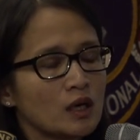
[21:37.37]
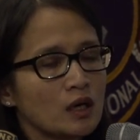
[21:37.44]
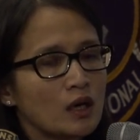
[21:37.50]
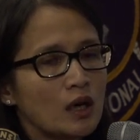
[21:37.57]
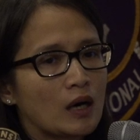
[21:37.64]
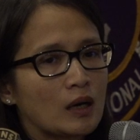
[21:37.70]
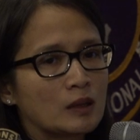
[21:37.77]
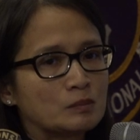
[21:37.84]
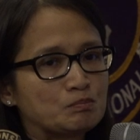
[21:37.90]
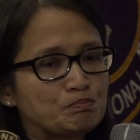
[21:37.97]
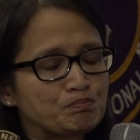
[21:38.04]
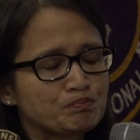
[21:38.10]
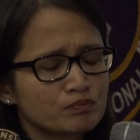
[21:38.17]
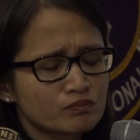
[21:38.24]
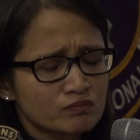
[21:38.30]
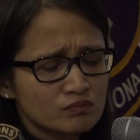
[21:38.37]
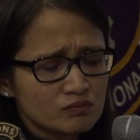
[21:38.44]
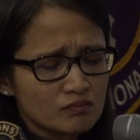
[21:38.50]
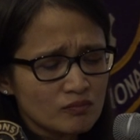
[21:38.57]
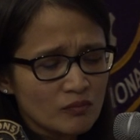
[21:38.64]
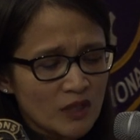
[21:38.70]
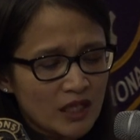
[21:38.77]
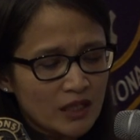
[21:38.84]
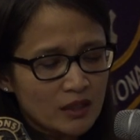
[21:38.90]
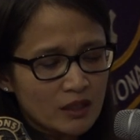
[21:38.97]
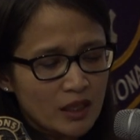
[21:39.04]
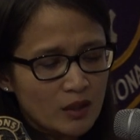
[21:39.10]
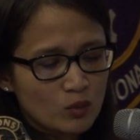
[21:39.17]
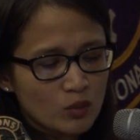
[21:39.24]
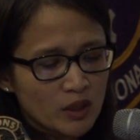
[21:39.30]
Um, and
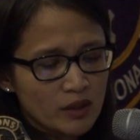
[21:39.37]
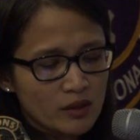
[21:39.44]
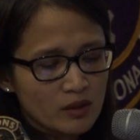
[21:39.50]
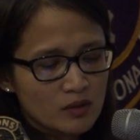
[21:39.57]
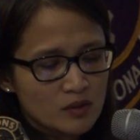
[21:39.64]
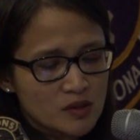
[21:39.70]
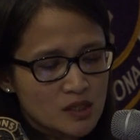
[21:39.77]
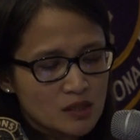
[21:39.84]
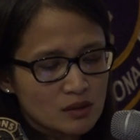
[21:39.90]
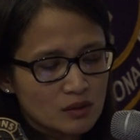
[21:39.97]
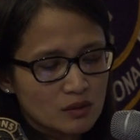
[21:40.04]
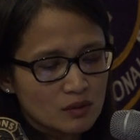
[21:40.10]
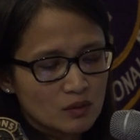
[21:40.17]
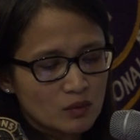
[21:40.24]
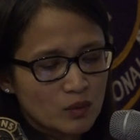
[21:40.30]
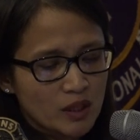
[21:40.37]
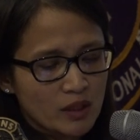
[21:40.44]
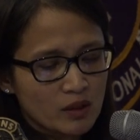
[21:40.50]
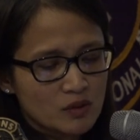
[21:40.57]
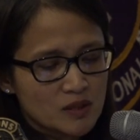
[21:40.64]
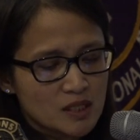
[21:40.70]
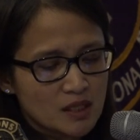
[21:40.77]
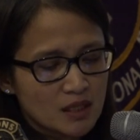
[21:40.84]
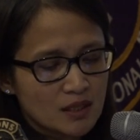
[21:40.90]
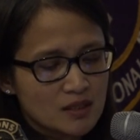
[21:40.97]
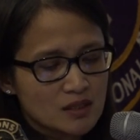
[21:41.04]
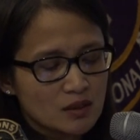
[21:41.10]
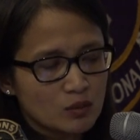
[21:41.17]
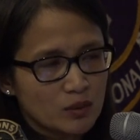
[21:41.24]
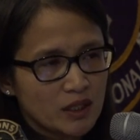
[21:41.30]
and one, of those, one of those things
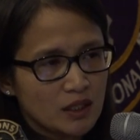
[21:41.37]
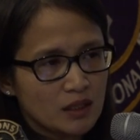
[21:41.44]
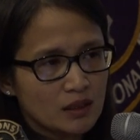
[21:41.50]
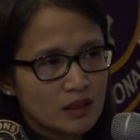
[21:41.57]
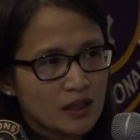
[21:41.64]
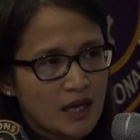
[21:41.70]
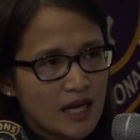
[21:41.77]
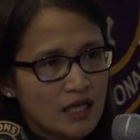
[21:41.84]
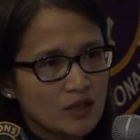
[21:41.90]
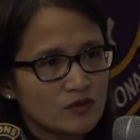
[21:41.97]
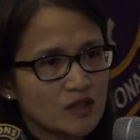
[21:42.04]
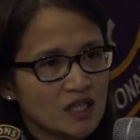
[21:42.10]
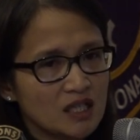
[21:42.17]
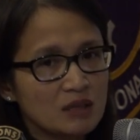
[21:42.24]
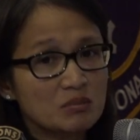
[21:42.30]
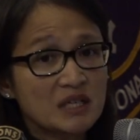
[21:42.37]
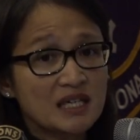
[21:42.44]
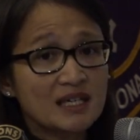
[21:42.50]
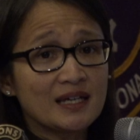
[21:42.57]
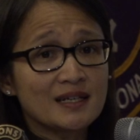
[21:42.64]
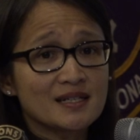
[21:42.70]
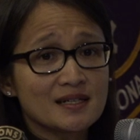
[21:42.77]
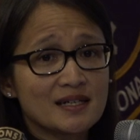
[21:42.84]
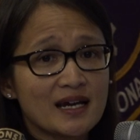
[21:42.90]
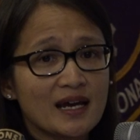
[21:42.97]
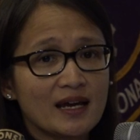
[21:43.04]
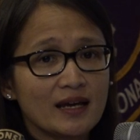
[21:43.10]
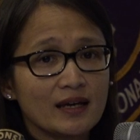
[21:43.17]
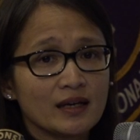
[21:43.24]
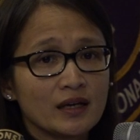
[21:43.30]
that we kind of keep key
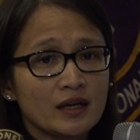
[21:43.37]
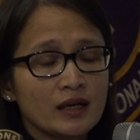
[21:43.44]
today